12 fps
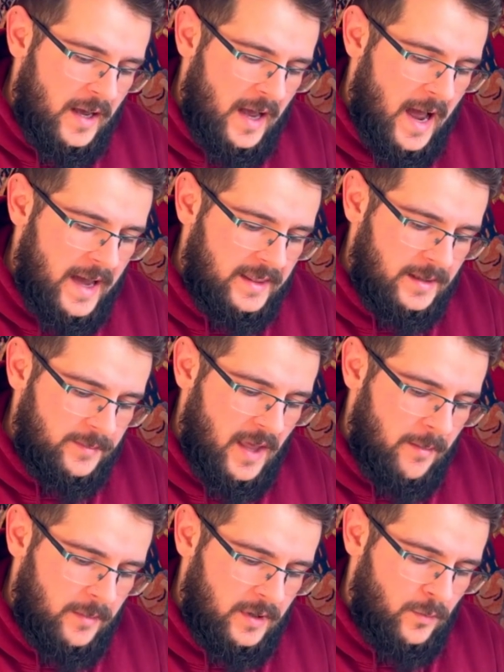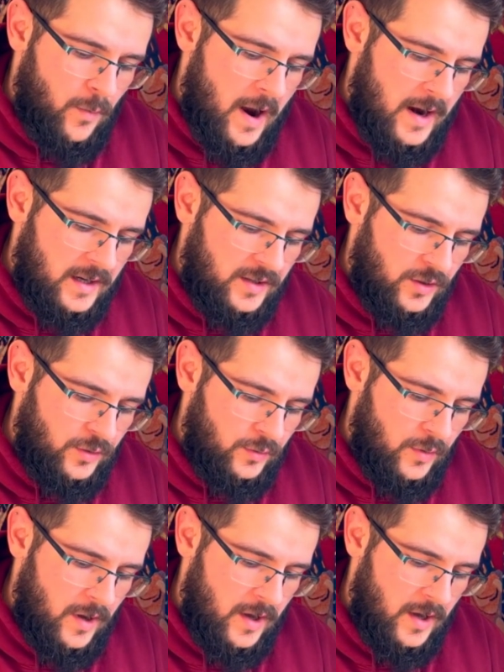item number 1, 2,
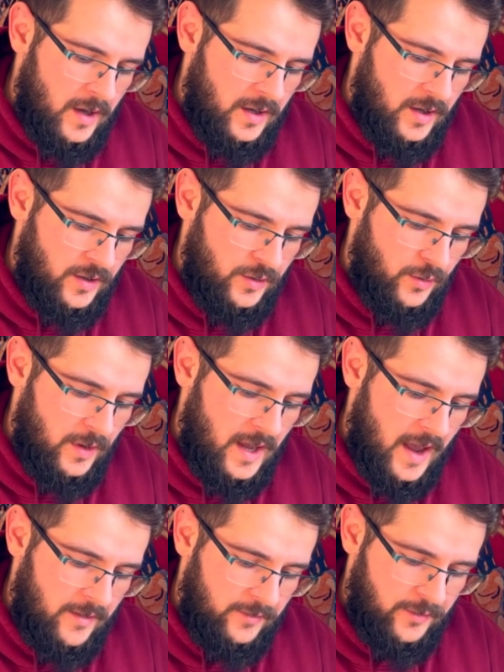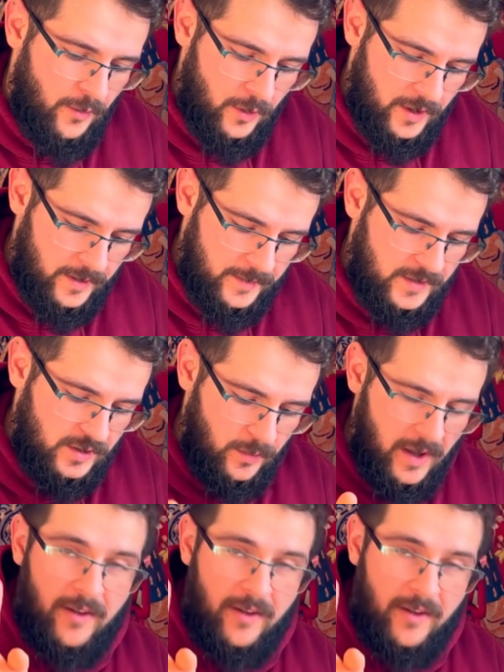3, and 4. So we have